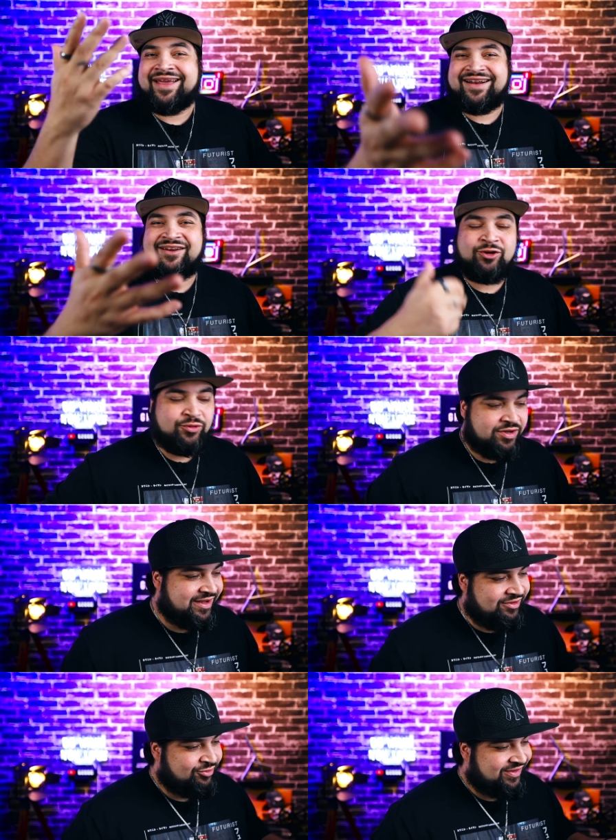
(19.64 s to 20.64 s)
And I know you're
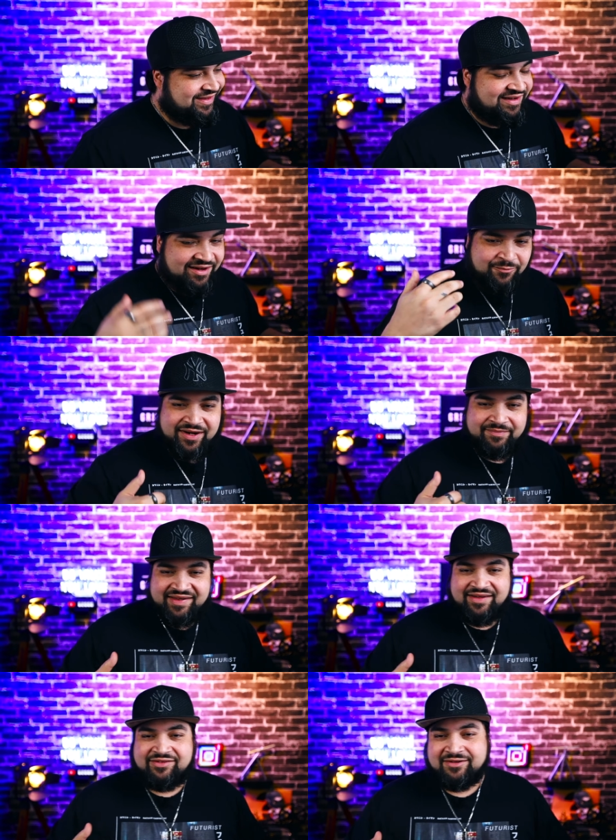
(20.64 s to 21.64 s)
interested in what I'm
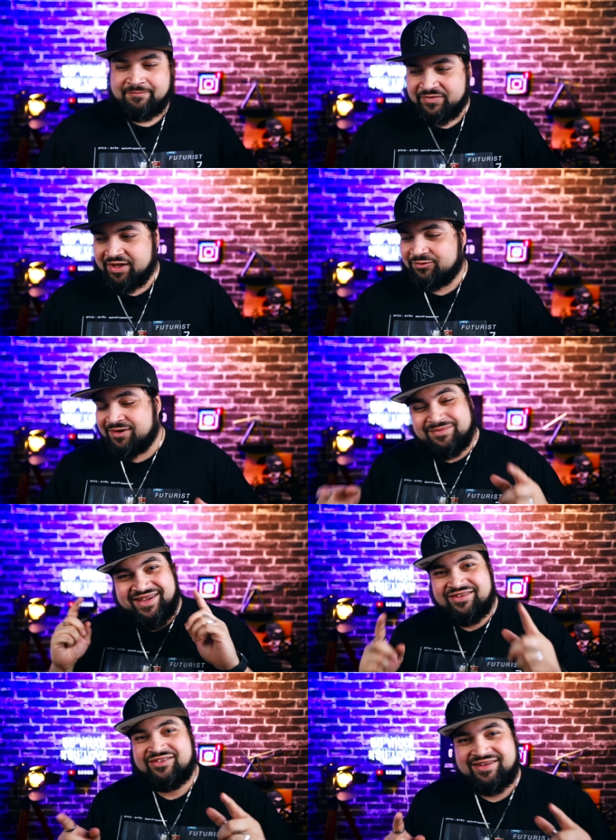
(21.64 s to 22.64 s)
teaching because what I'm
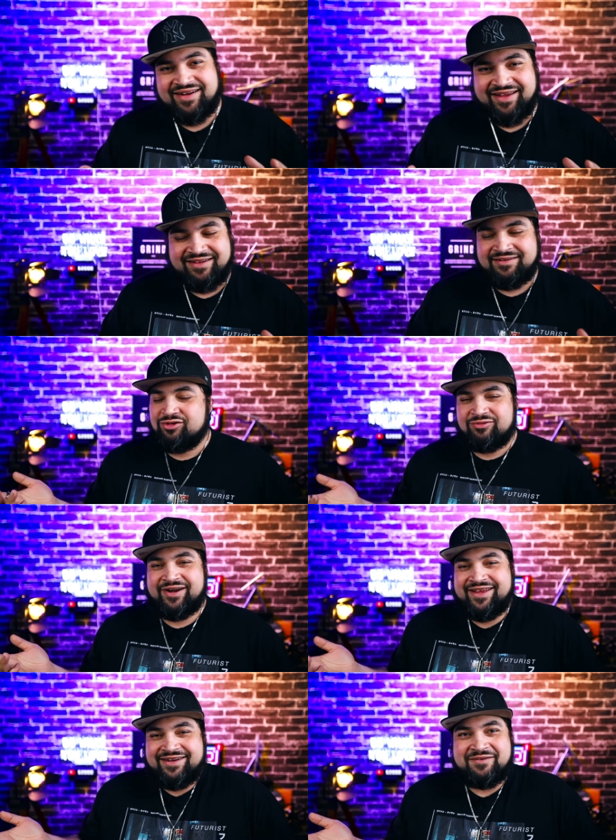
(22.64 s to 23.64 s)
teaching today, you
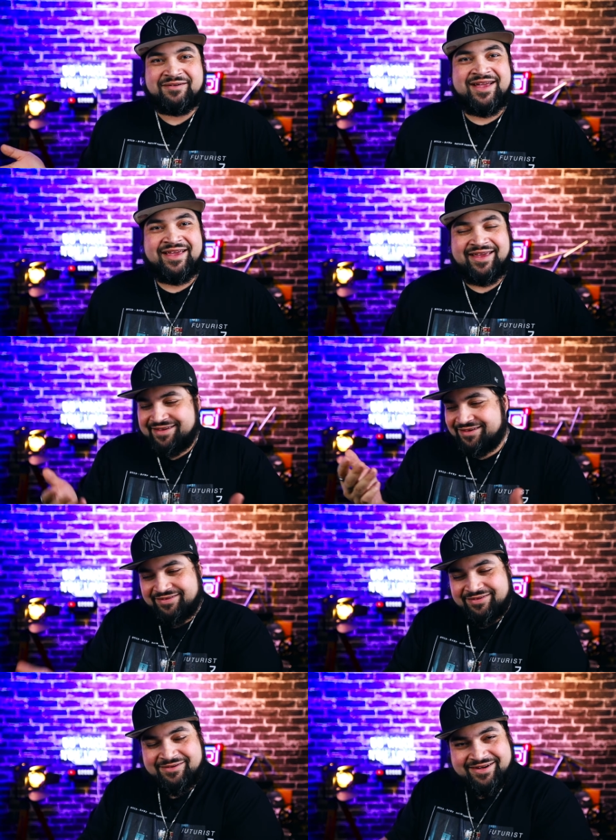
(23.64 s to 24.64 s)
already know. It, you
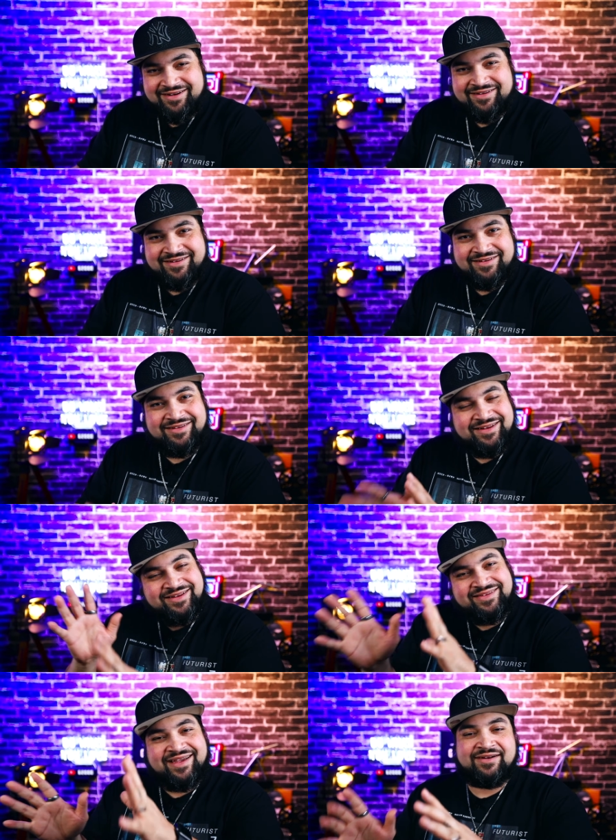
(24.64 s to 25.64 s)
saw it in the, in
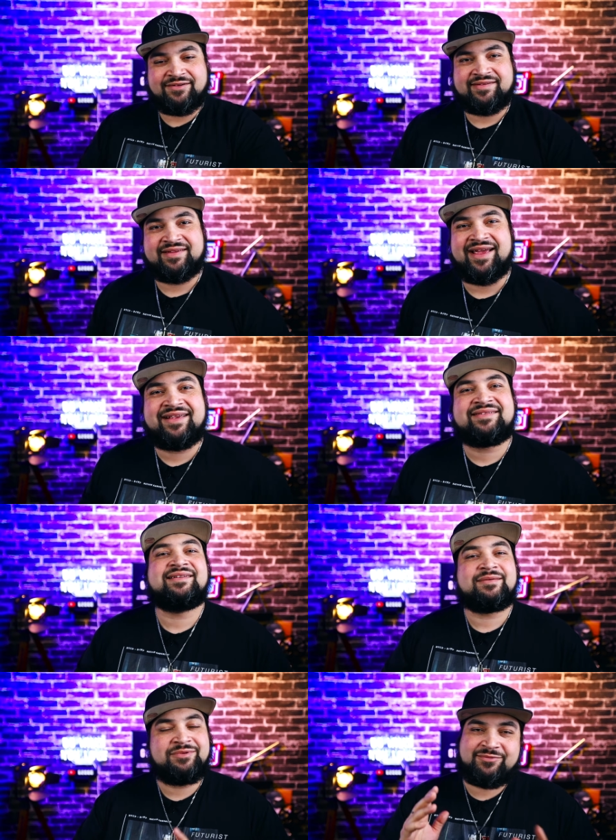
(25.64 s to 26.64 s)
the title. It's the
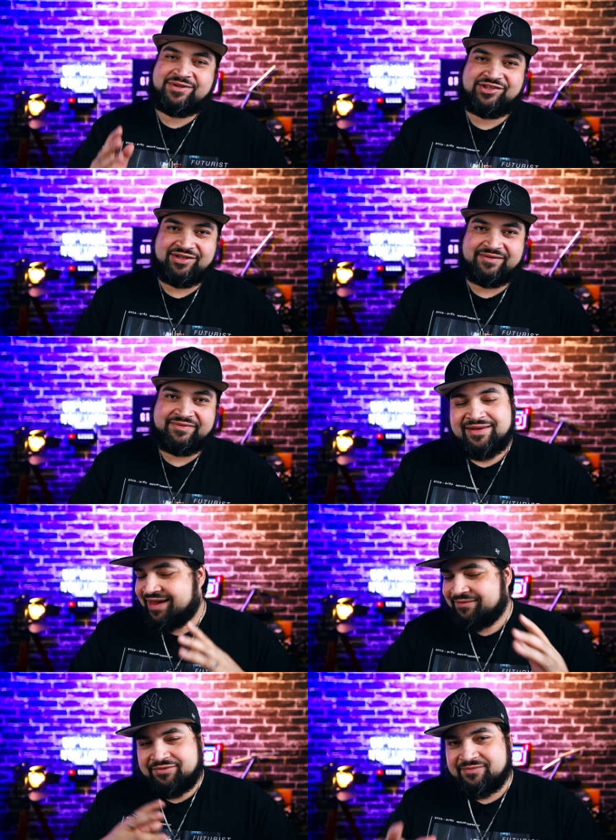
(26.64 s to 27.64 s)
SWE shift. Let's
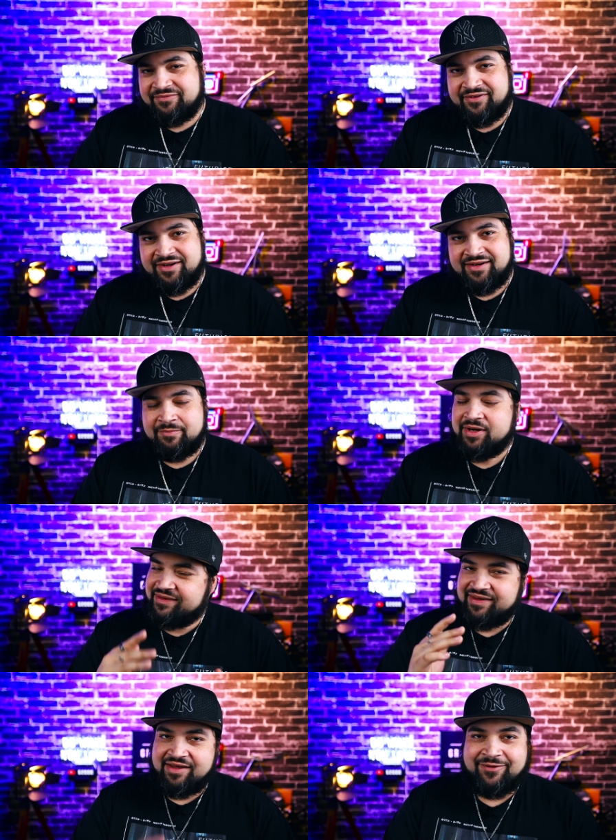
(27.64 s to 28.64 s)
have some fun. I'm gonna
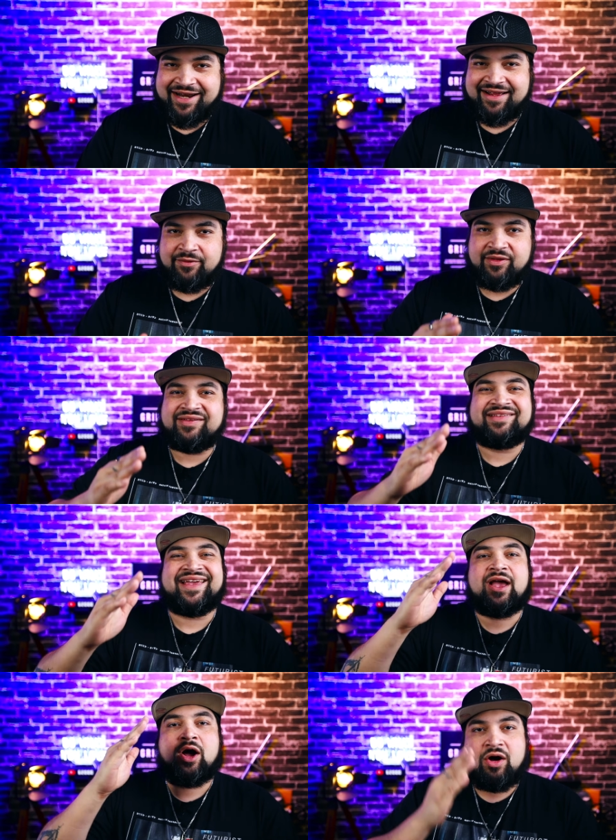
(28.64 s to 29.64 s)
tell you right now, this is
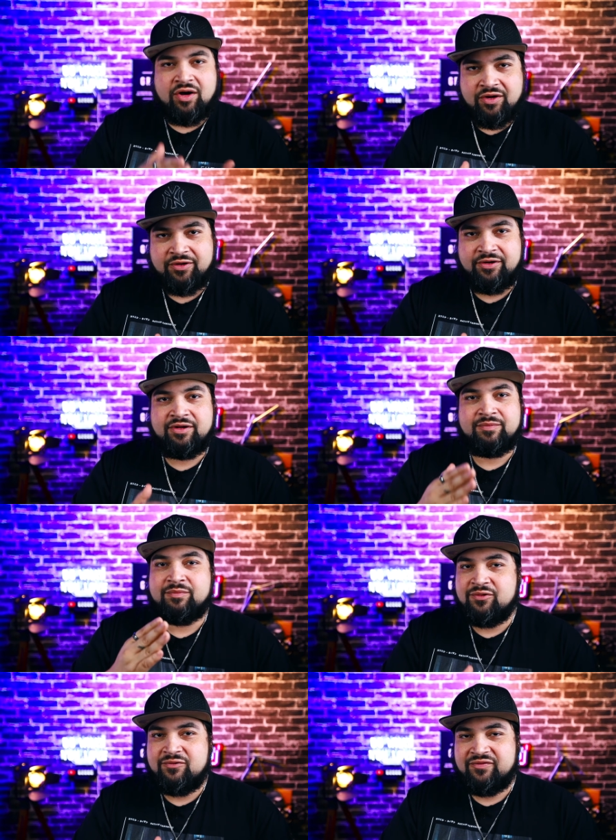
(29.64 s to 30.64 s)
a hard
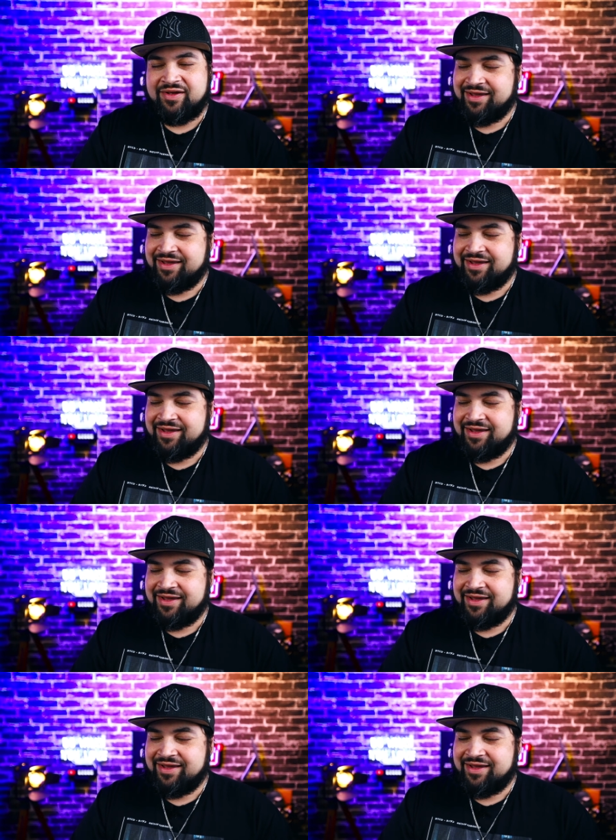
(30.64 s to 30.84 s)
move.